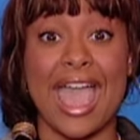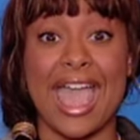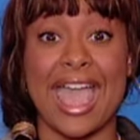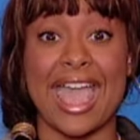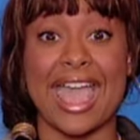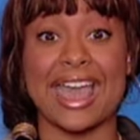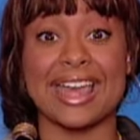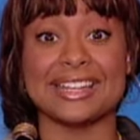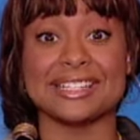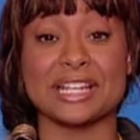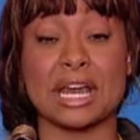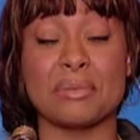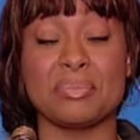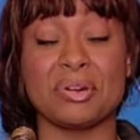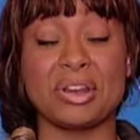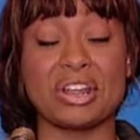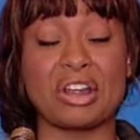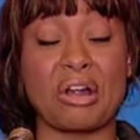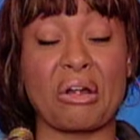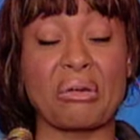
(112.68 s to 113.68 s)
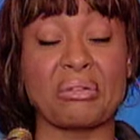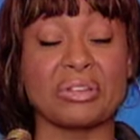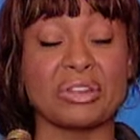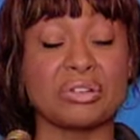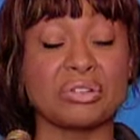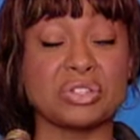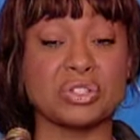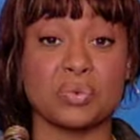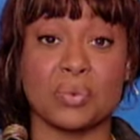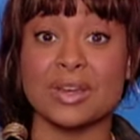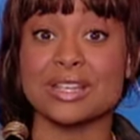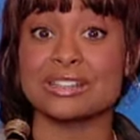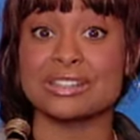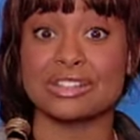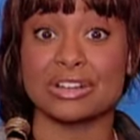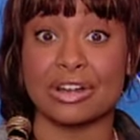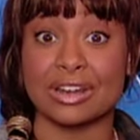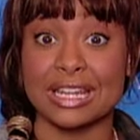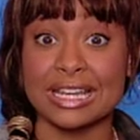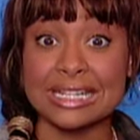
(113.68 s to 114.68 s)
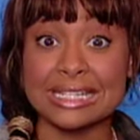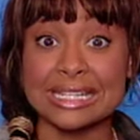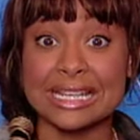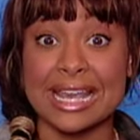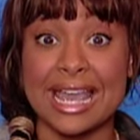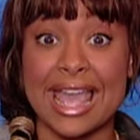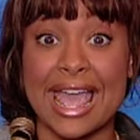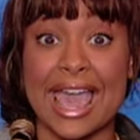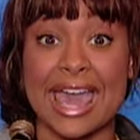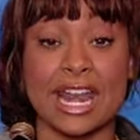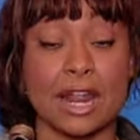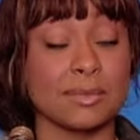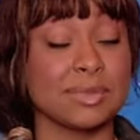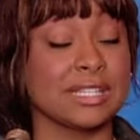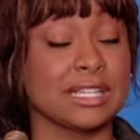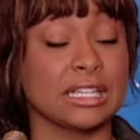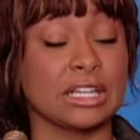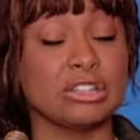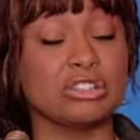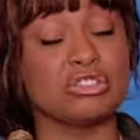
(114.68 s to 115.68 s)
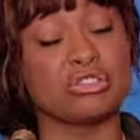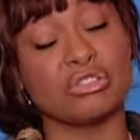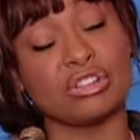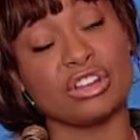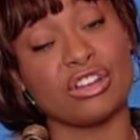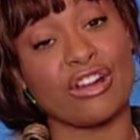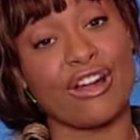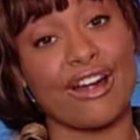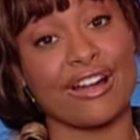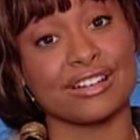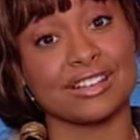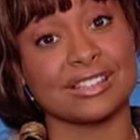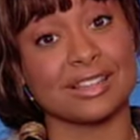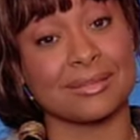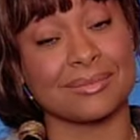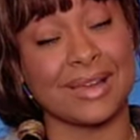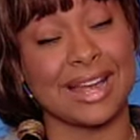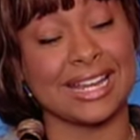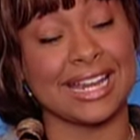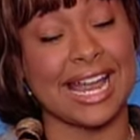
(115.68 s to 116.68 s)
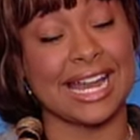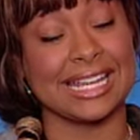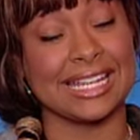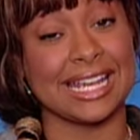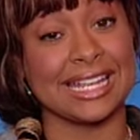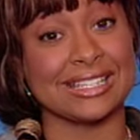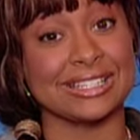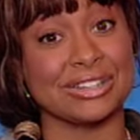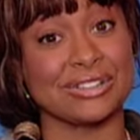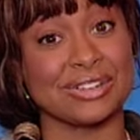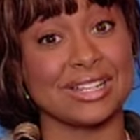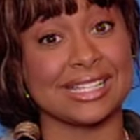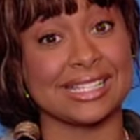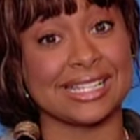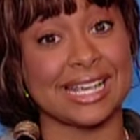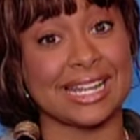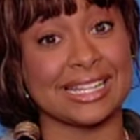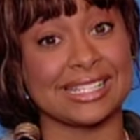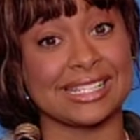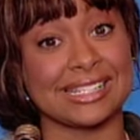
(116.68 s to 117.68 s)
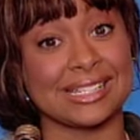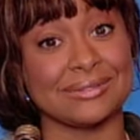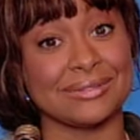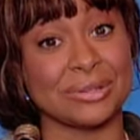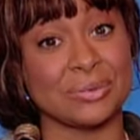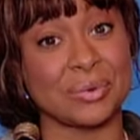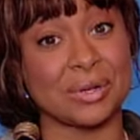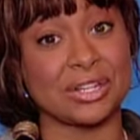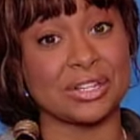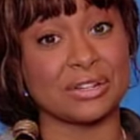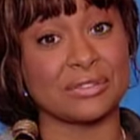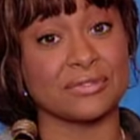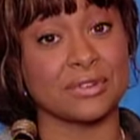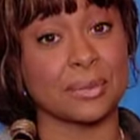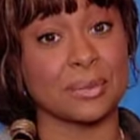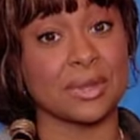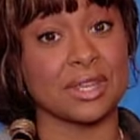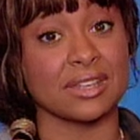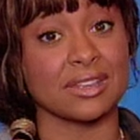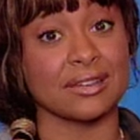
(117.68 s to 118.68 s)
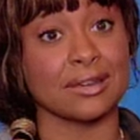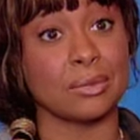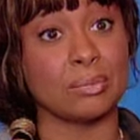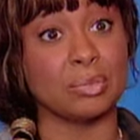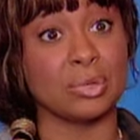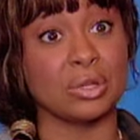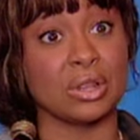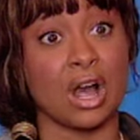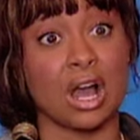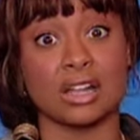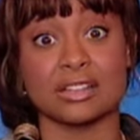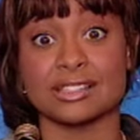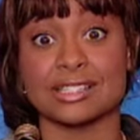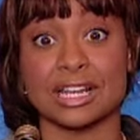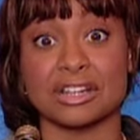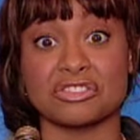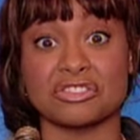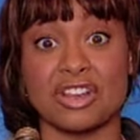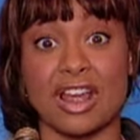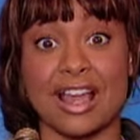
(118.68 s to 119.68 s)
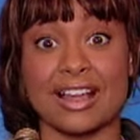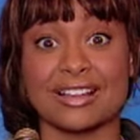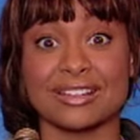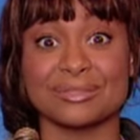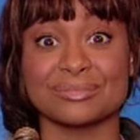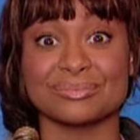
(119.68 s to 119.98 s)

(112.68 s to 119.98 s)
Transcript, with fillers: and uh, putting our own little twist on it. And I'm singing True to Your Heart, sung by 98 Degrees and Stevie Wonder from the Mulan soundtrack.